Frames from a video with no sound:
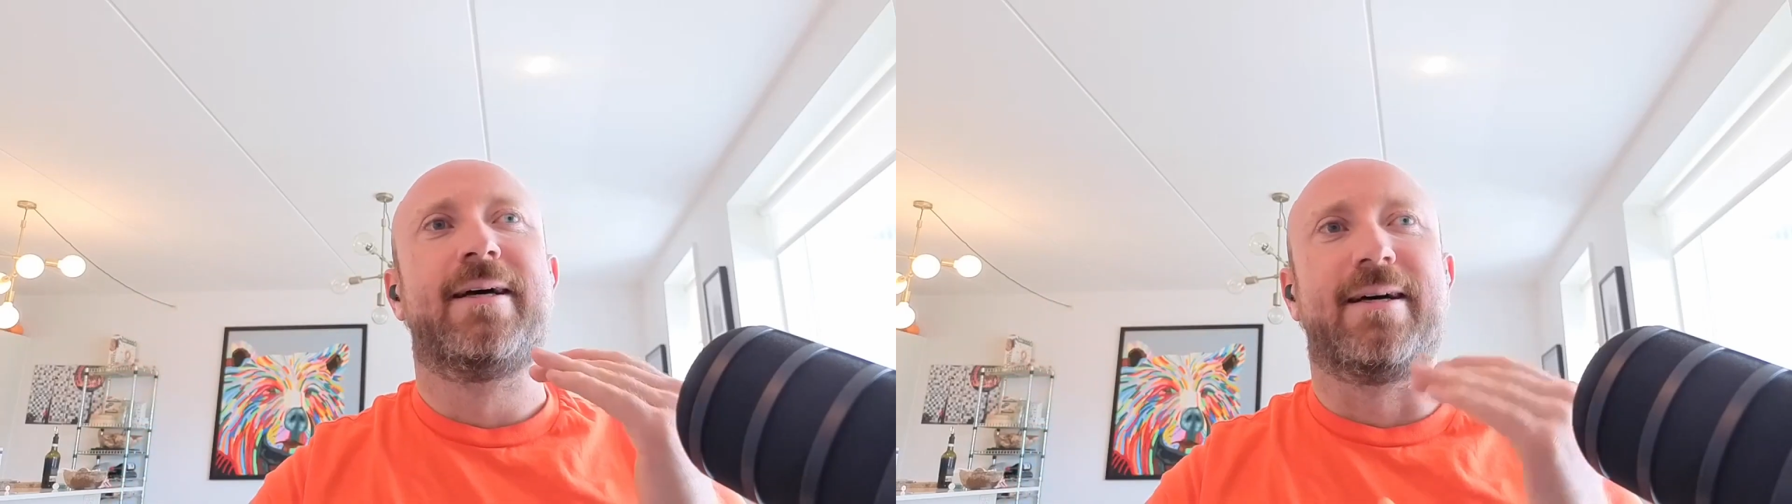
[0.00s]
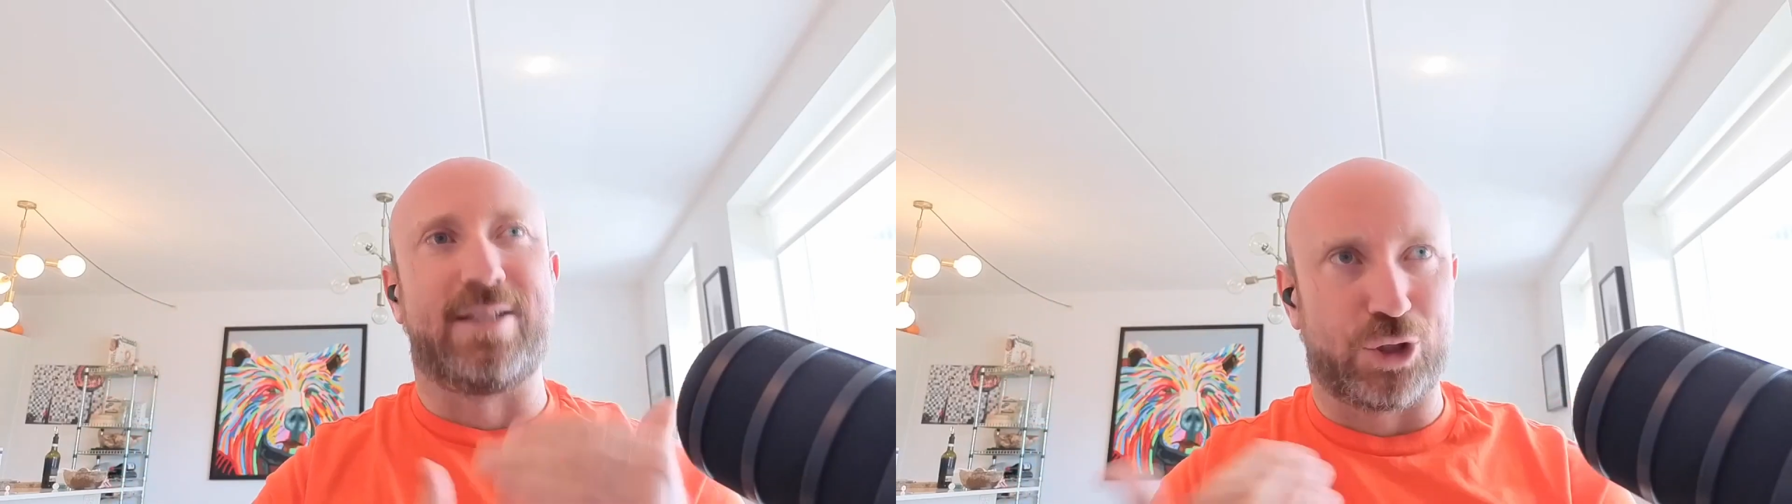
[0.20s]

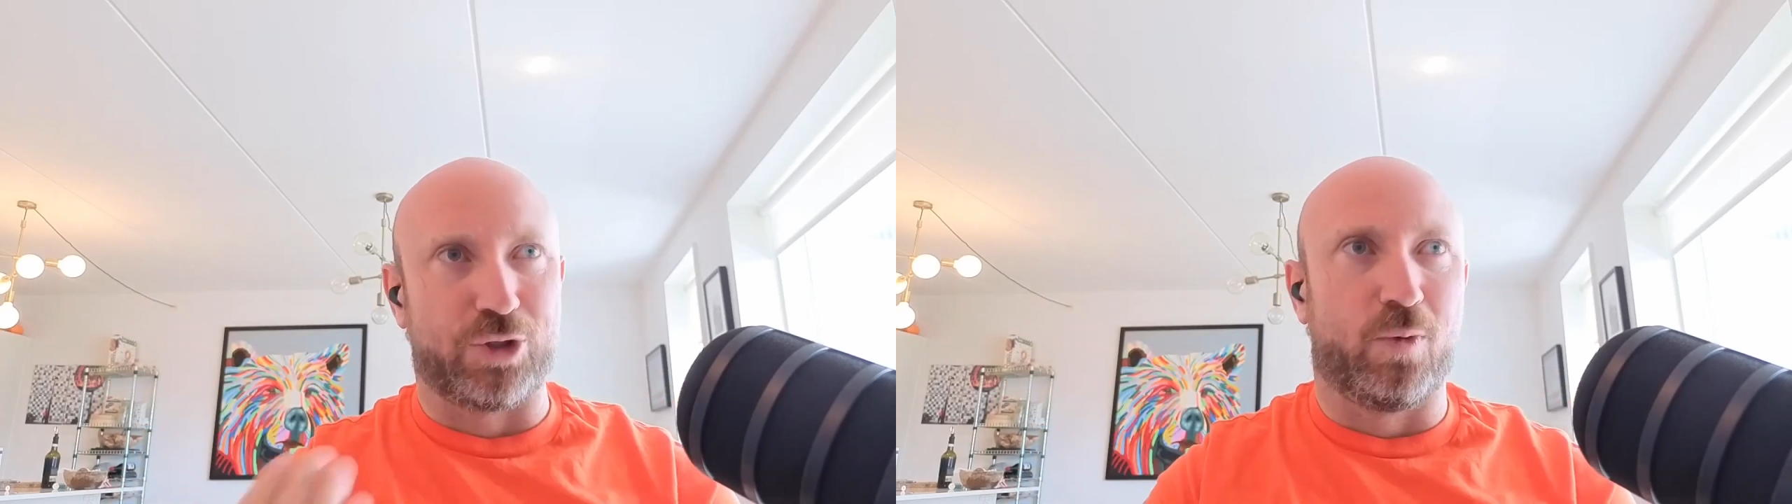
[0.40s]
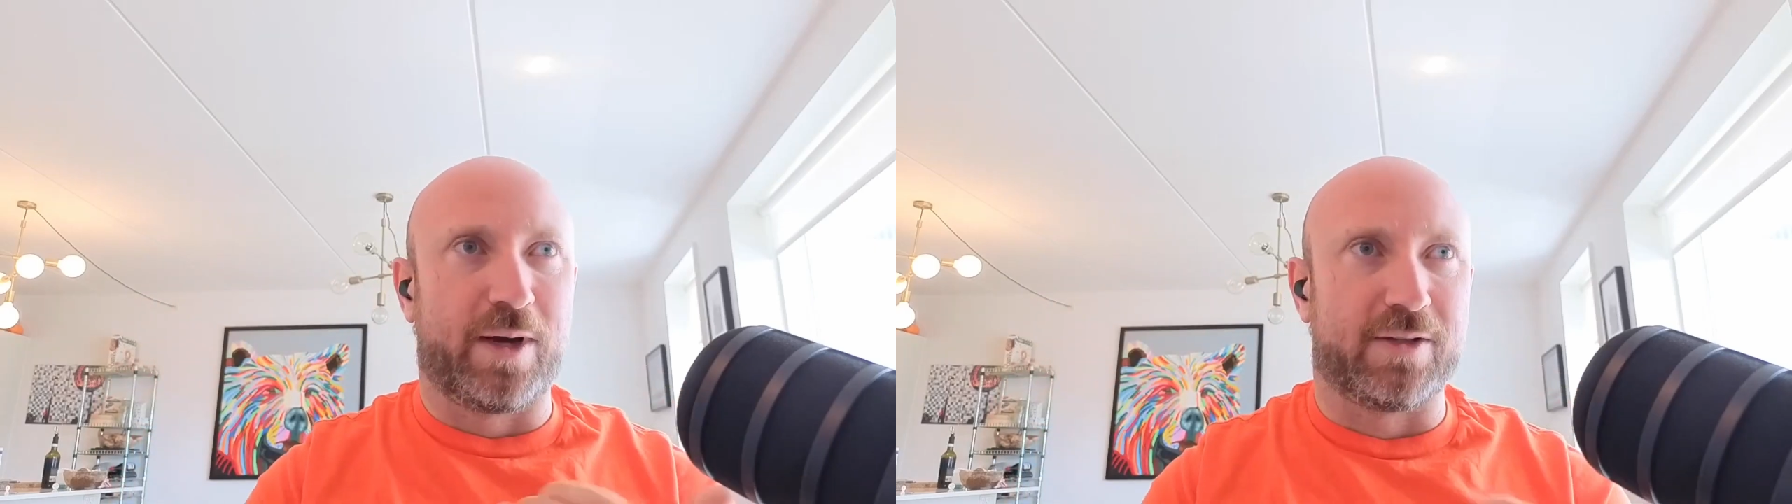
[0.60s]

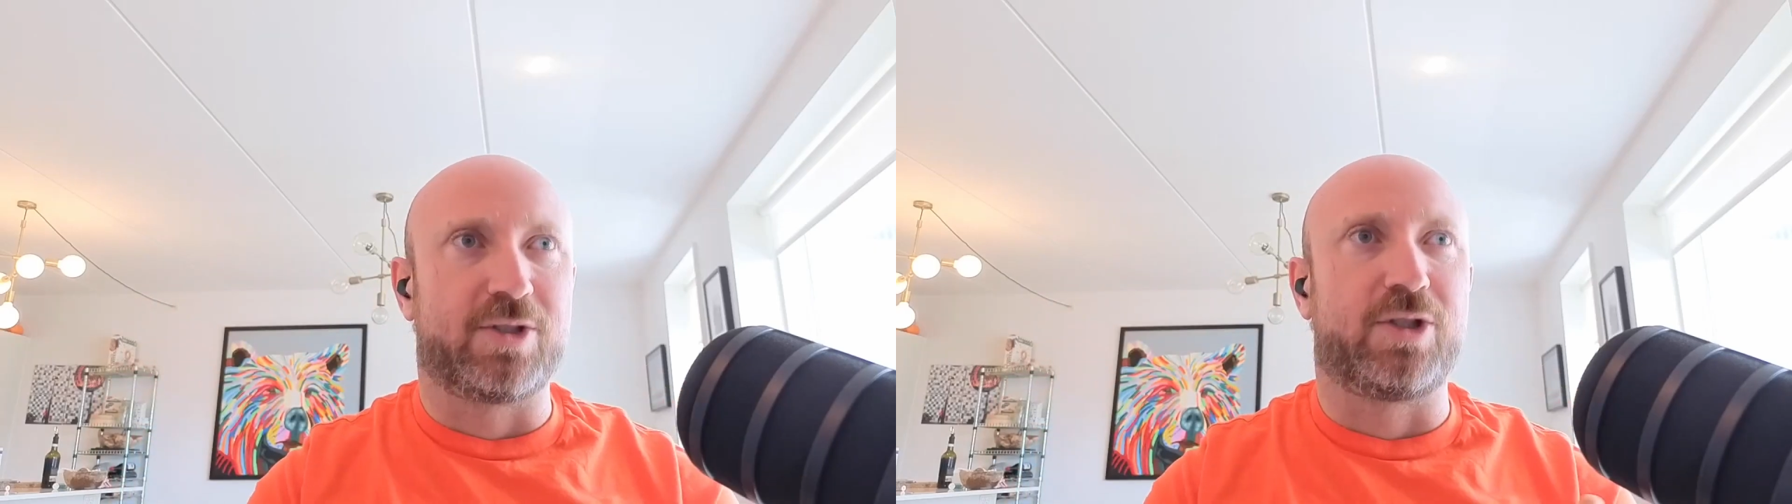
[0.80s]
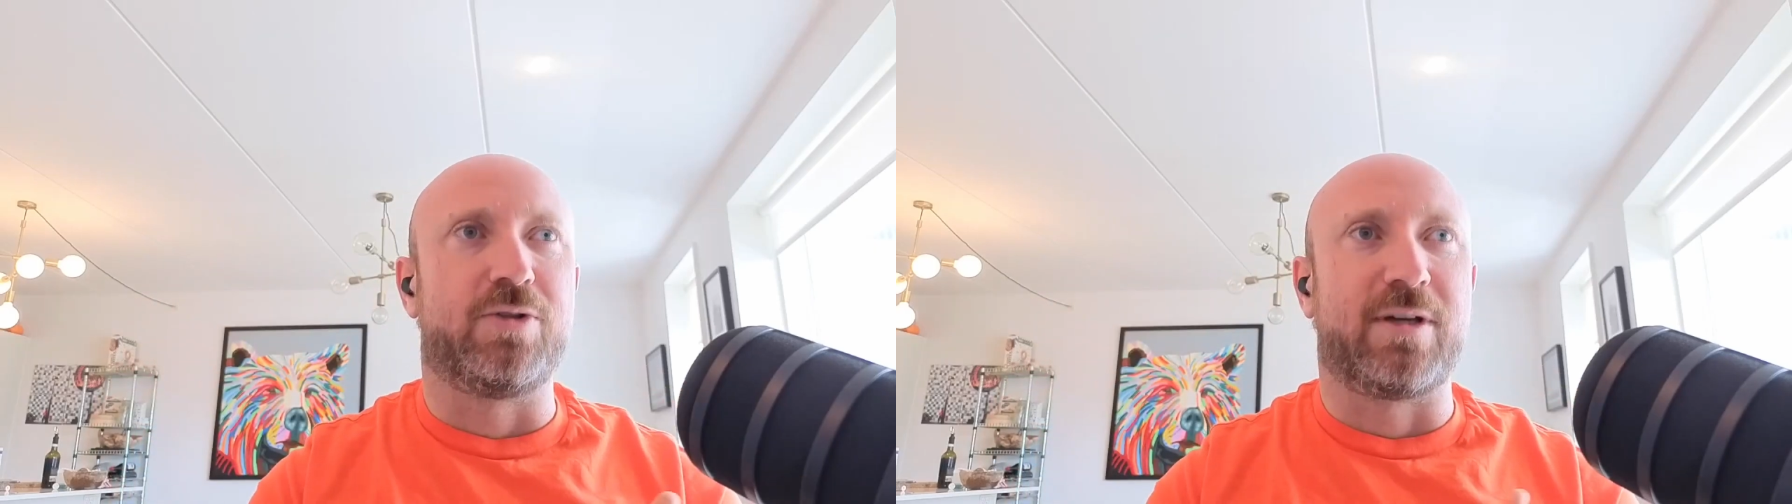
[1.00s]
additional
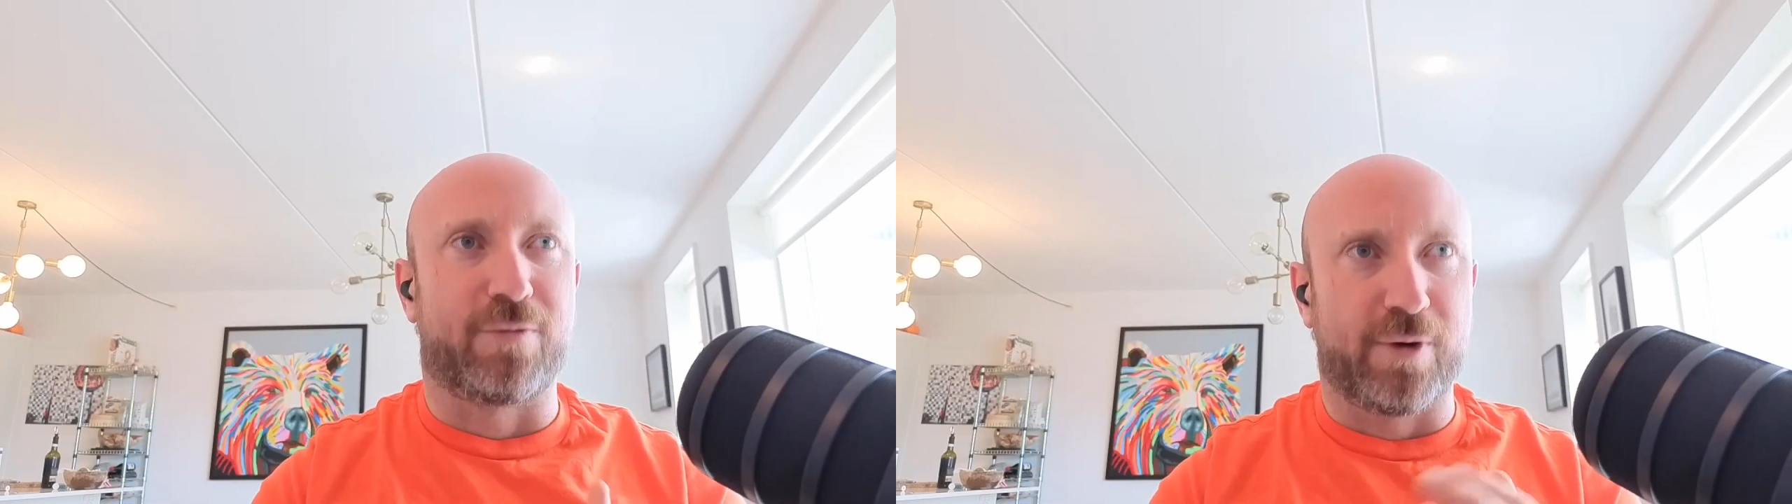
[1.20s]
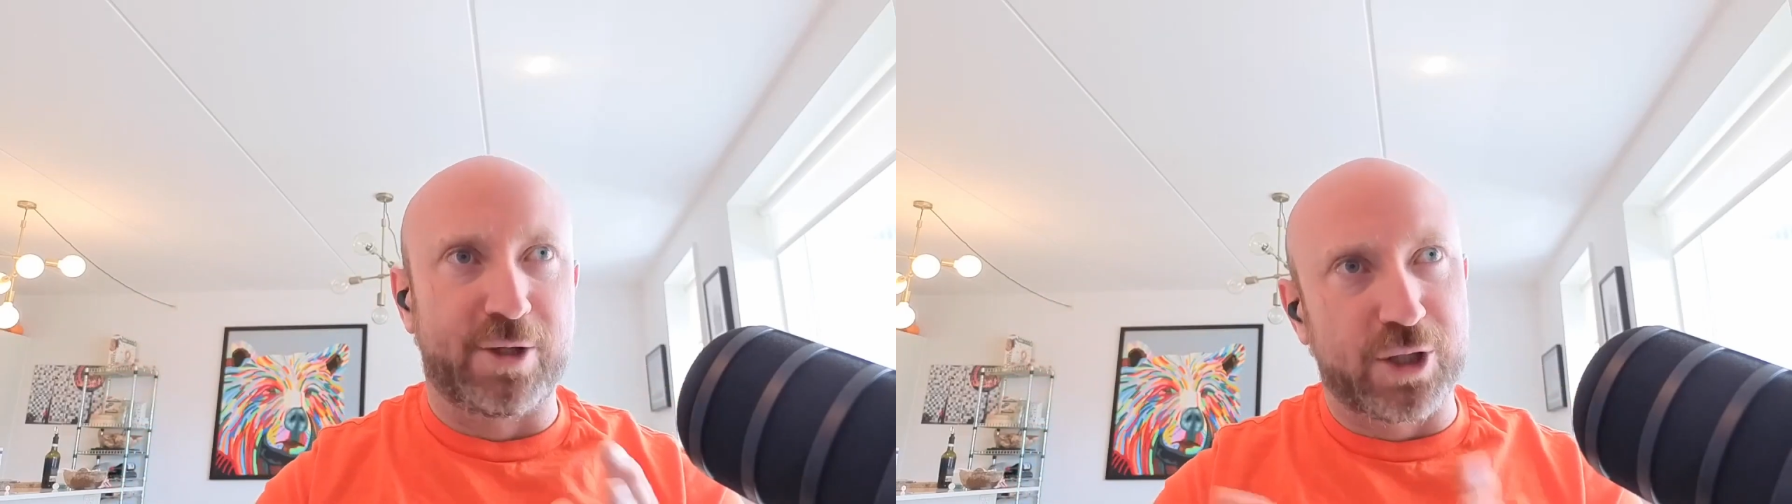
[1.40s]
ways to
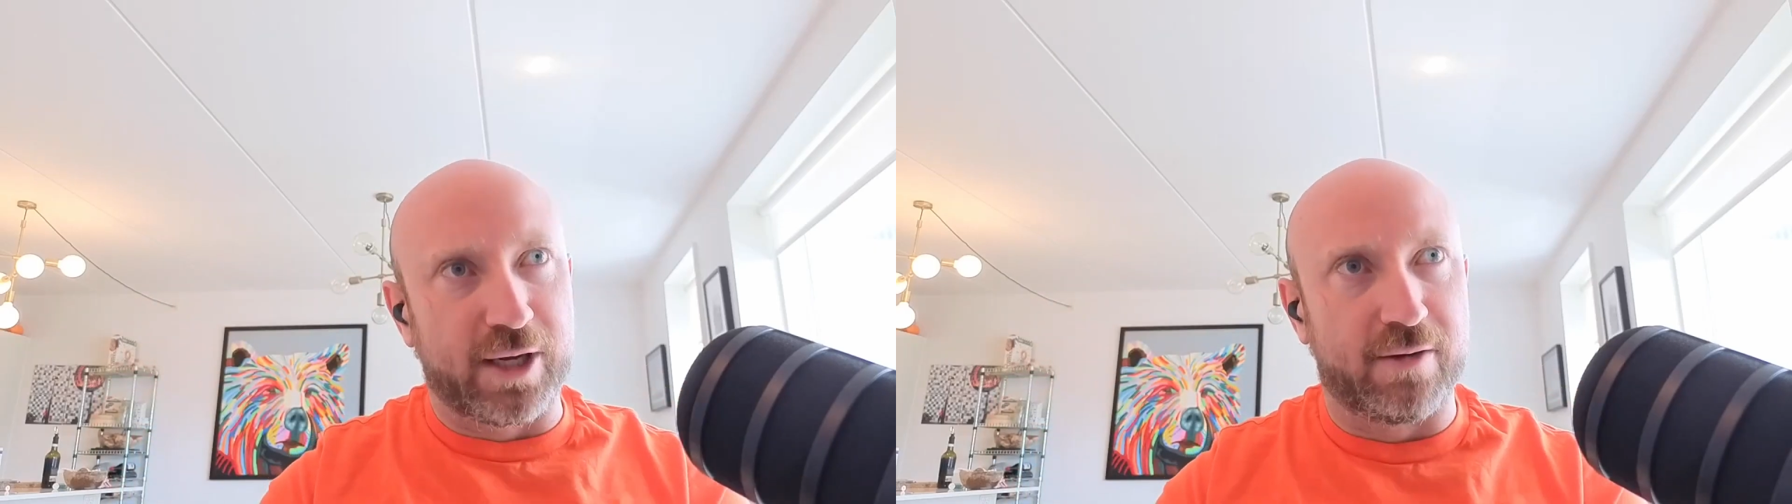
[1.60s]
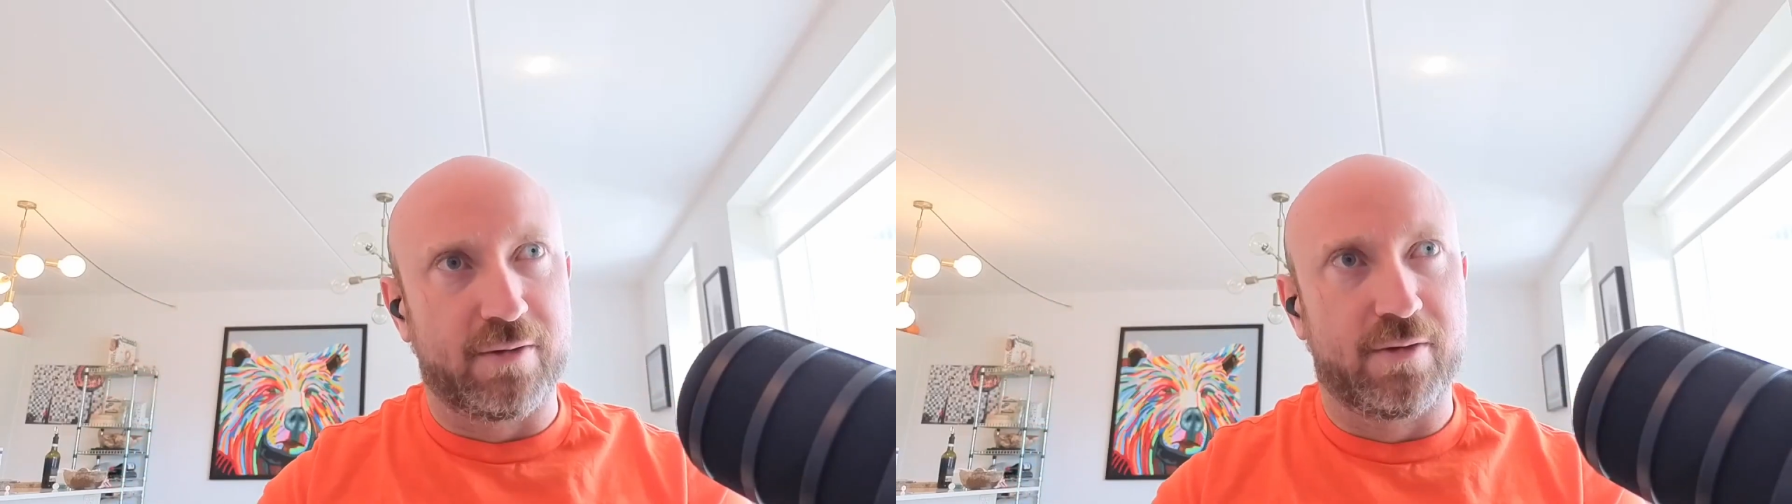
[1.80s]

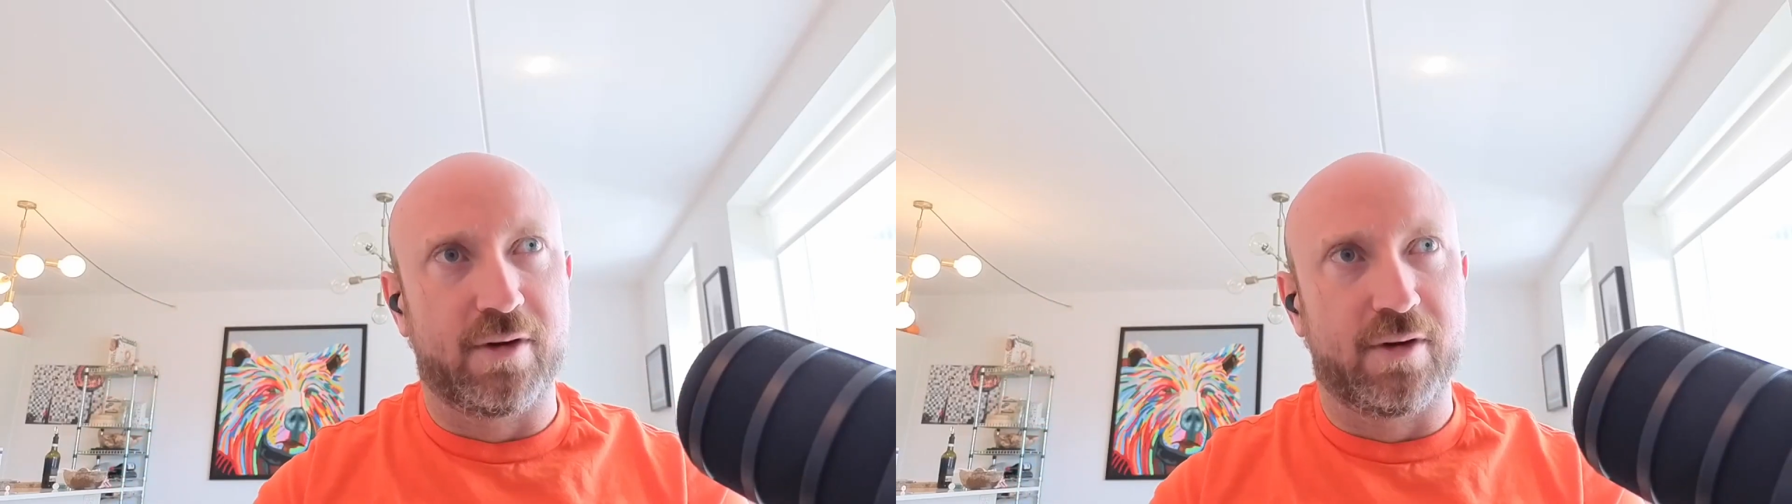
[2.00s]
differentiate